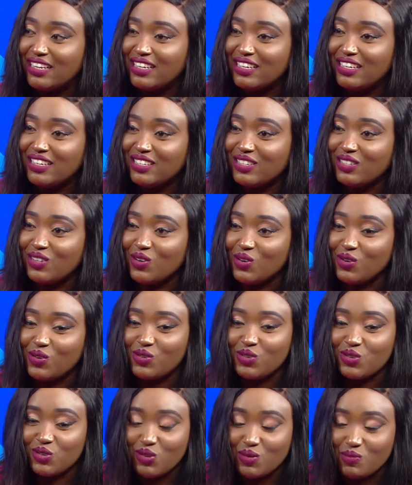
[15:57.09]
Mm. So
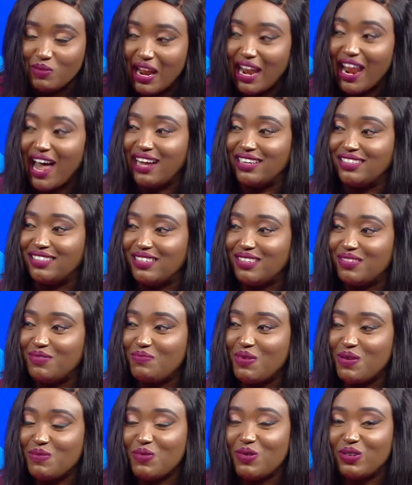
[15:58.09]
tumelan
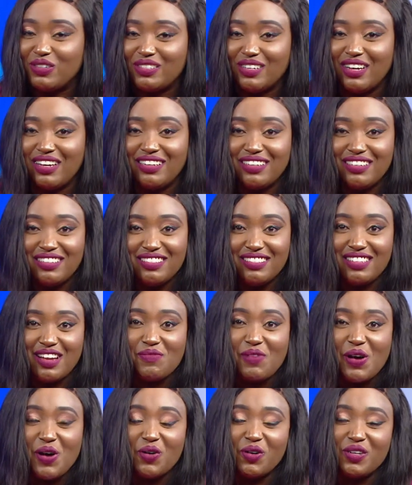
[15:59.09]
pamoja na
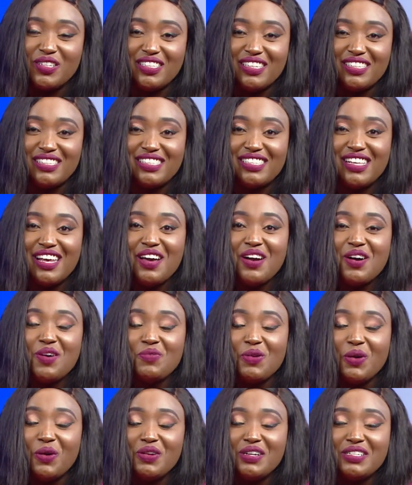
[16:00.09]
my audience.
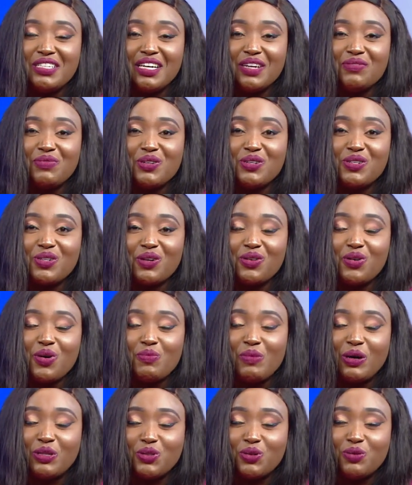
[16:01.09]
We're going to take a very short
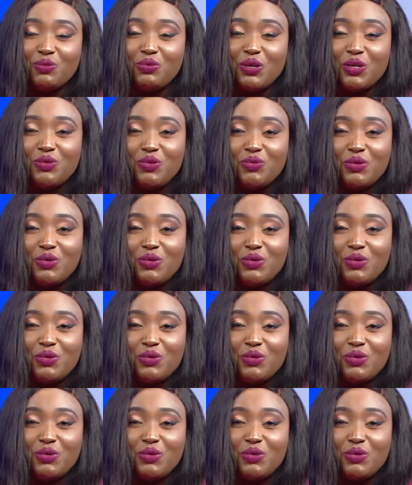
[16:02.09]
commercial break. We